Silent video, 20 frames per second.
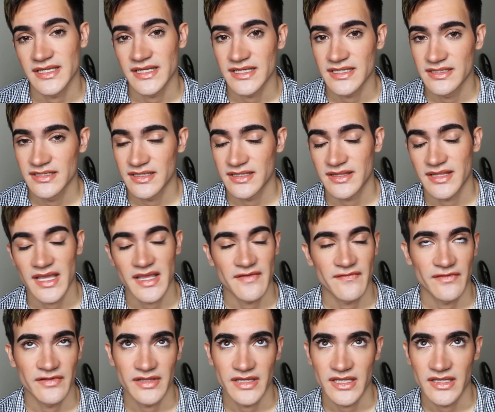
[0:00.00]
did.
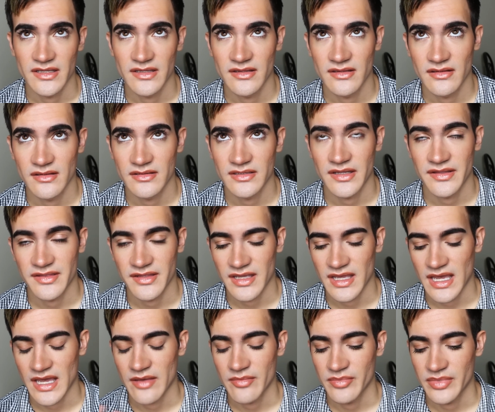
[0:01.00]
Thankfully, nothing
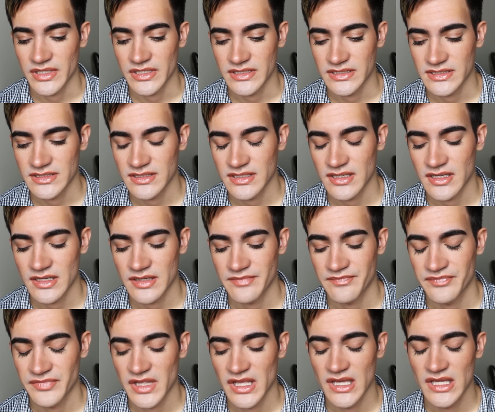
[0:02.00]
happened.
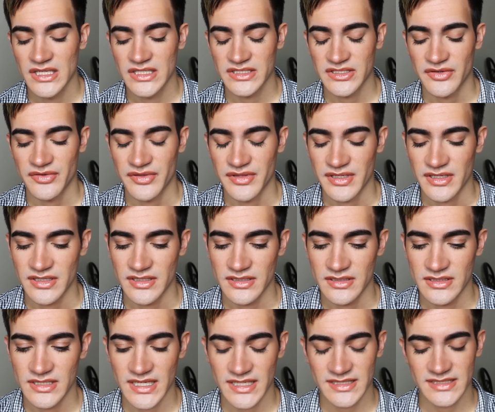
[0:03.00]
So
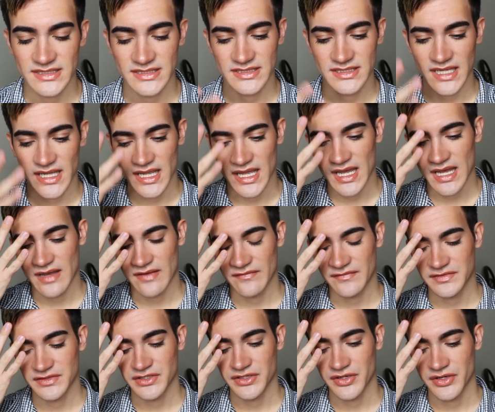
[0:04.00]
the next day
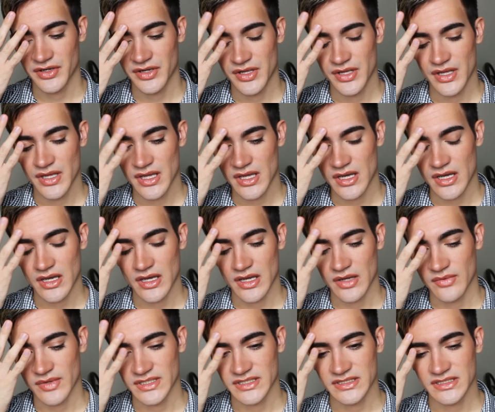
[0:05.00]
after,
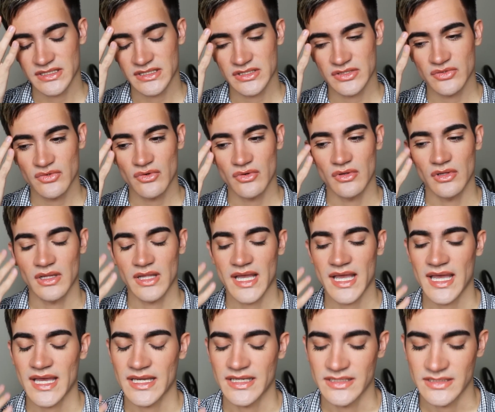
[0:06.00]
I went to school,
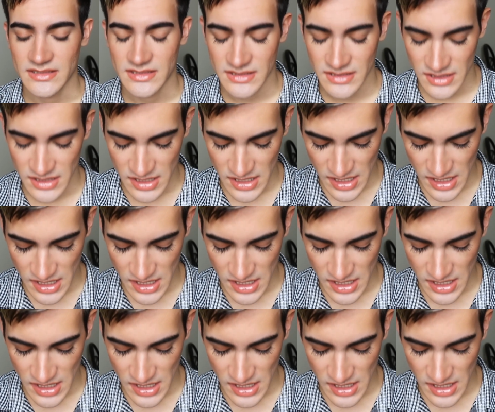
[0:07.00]
and